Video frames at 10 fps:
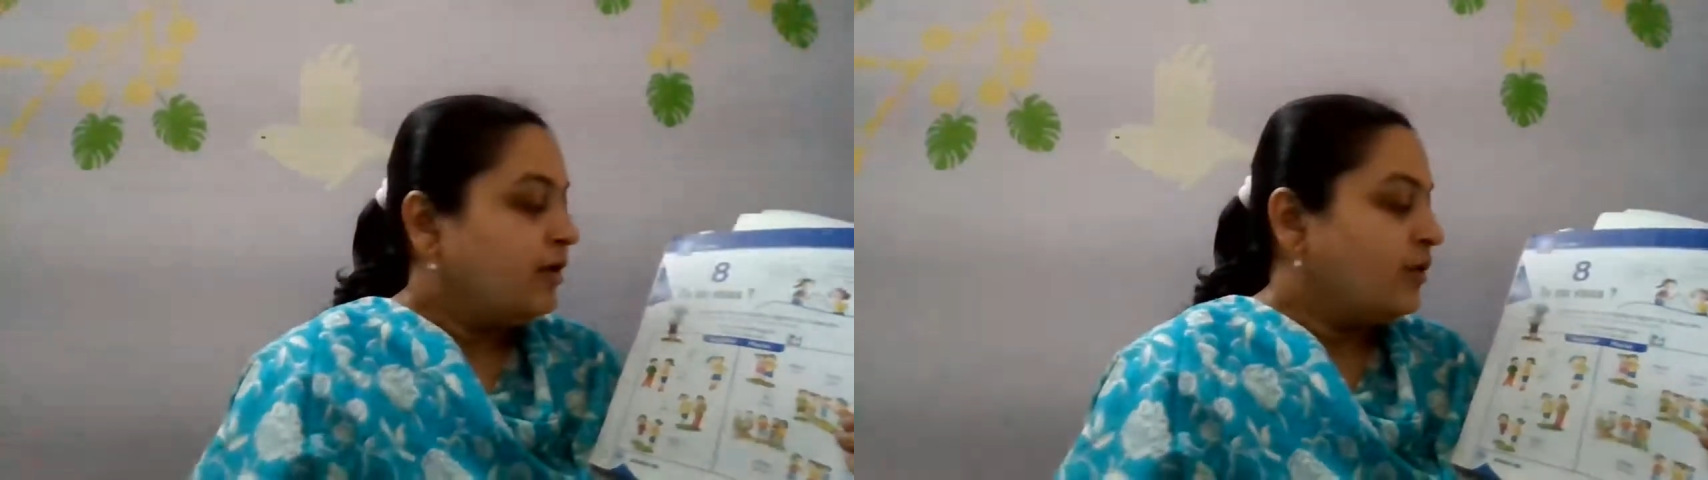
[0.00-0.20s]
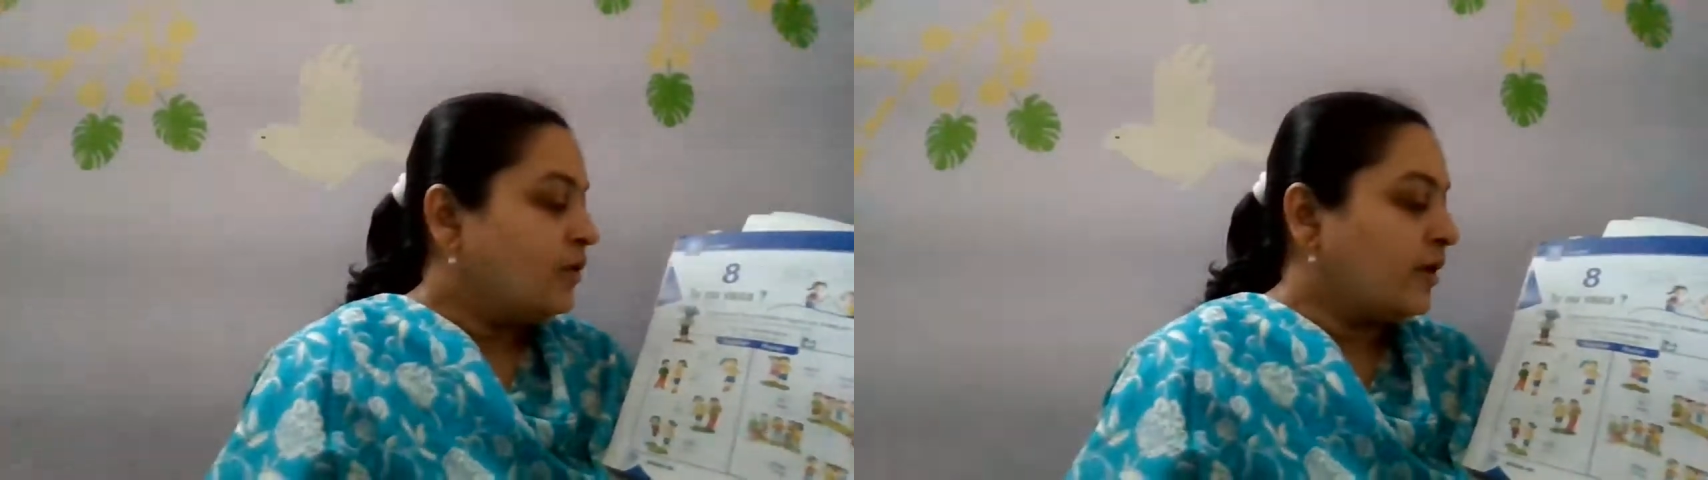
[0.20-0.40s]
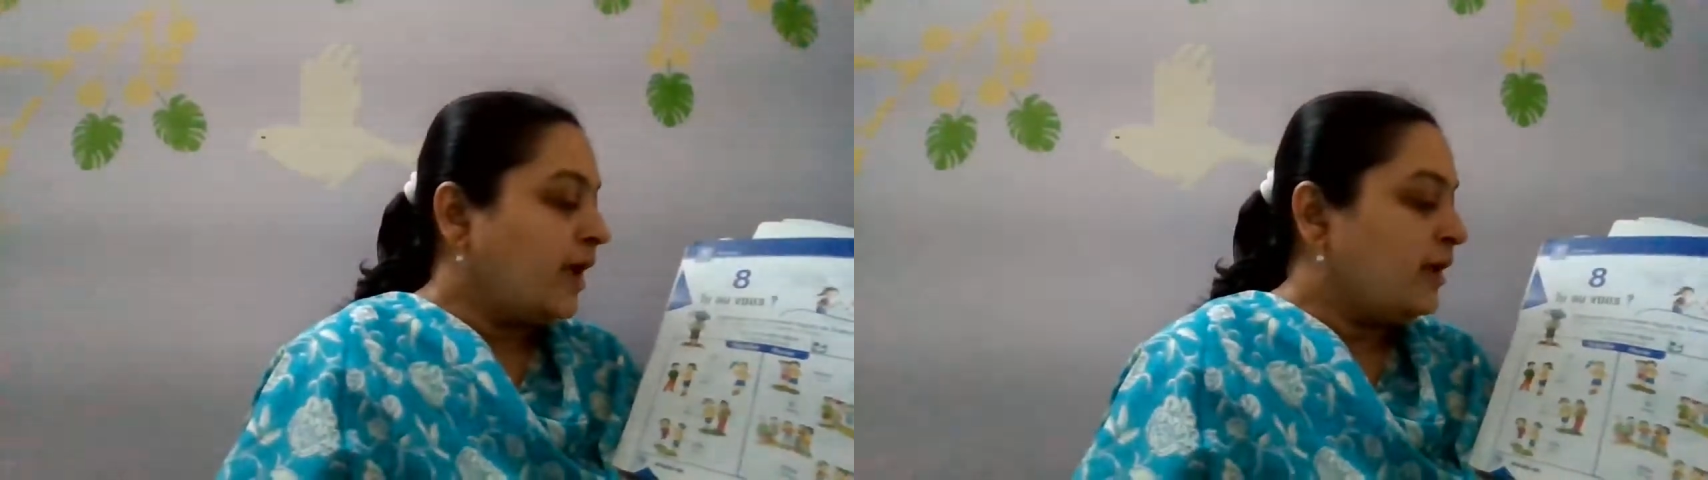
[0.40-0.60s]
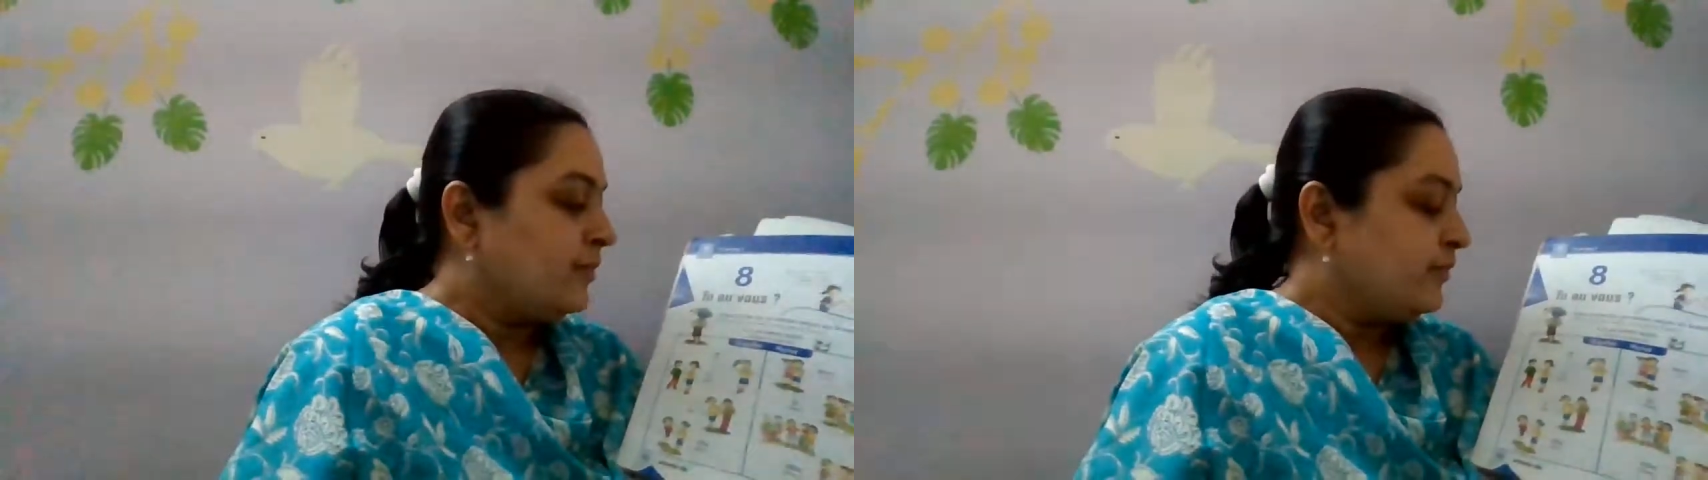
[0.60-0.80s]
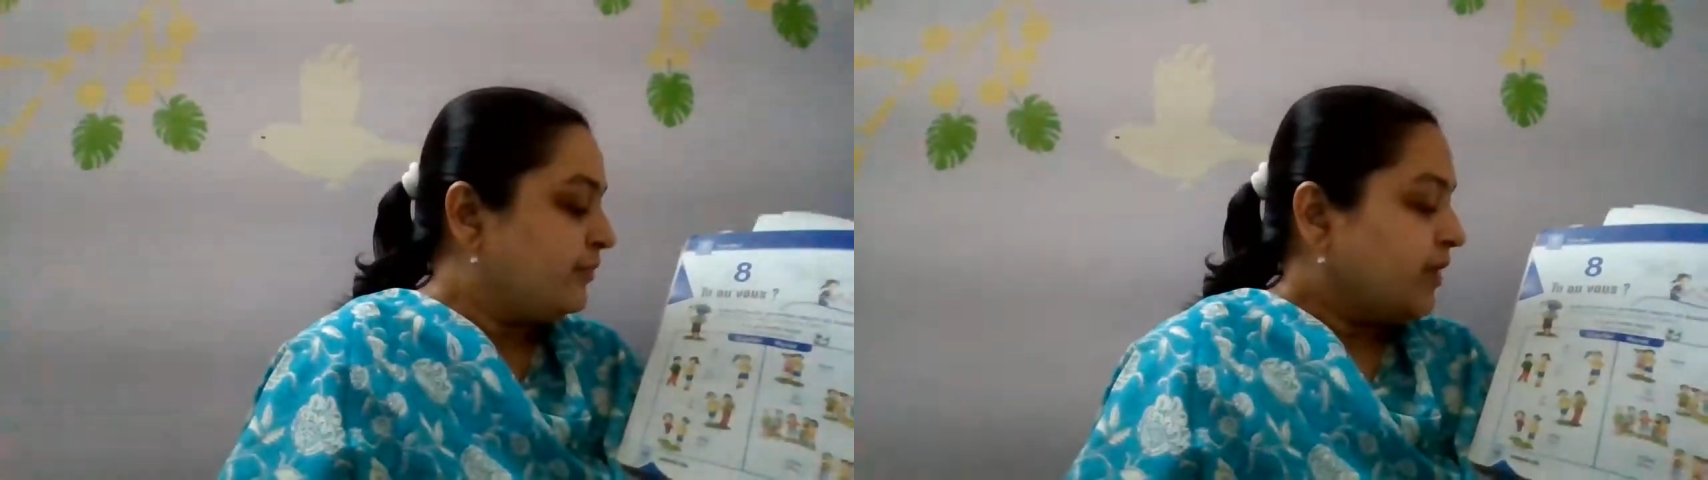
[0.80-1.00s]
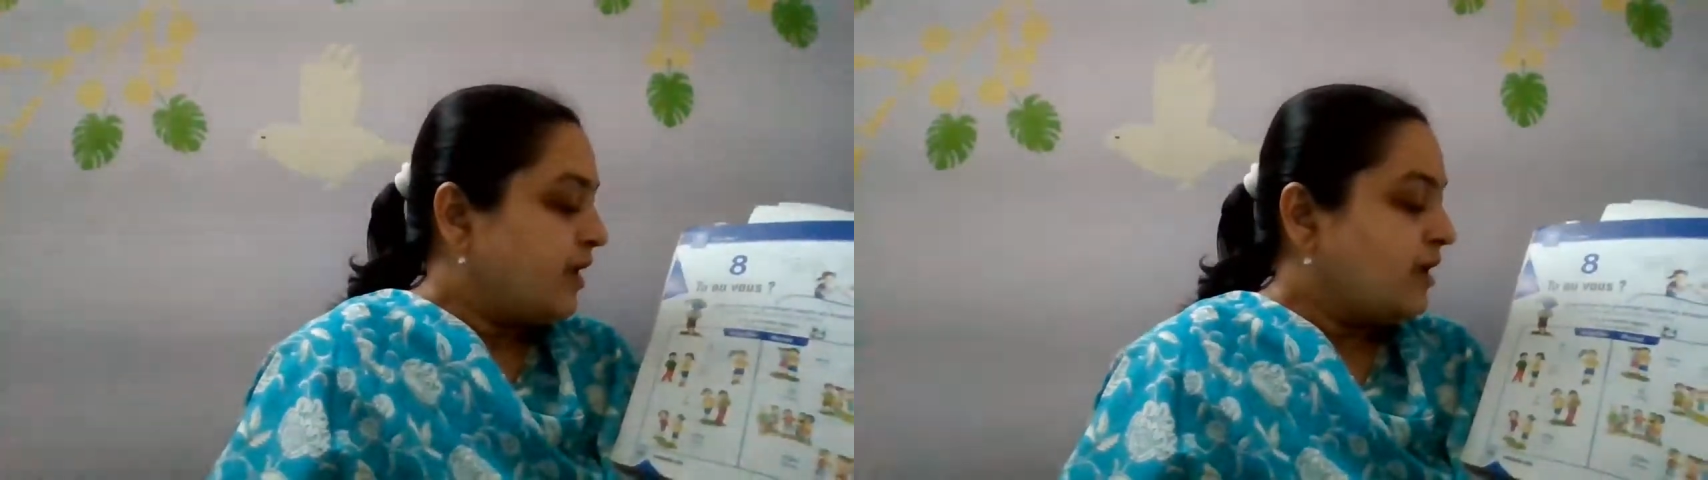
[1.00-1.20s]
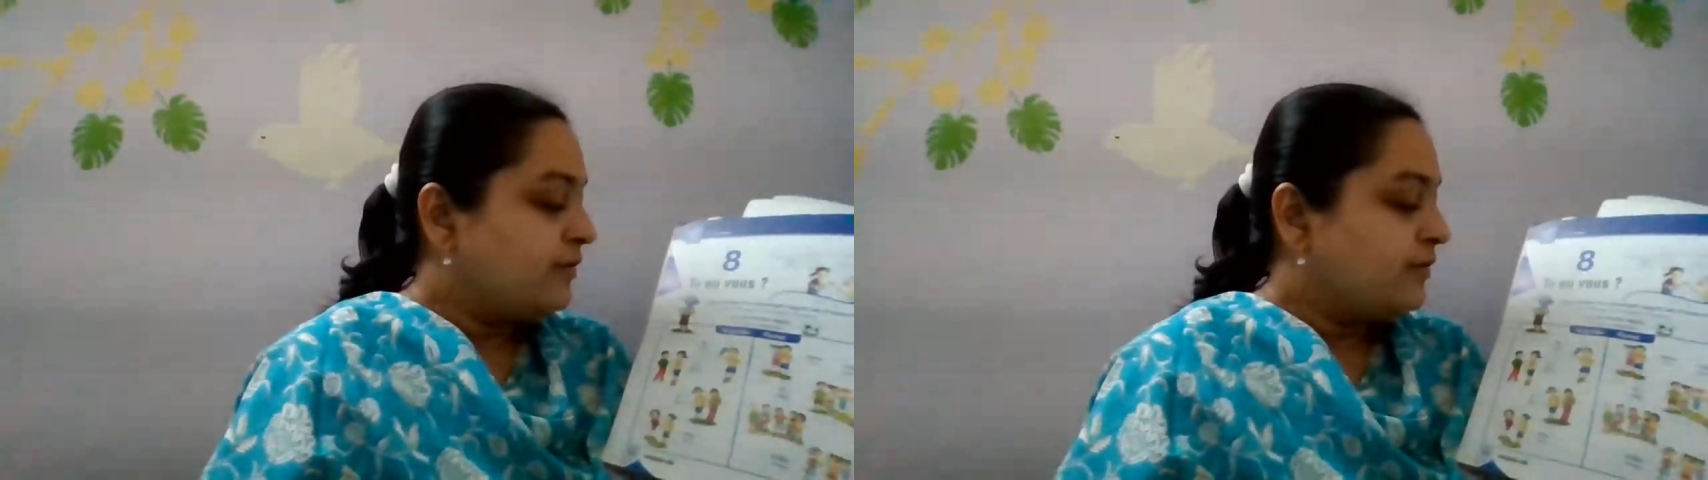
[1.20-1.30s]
Okay? If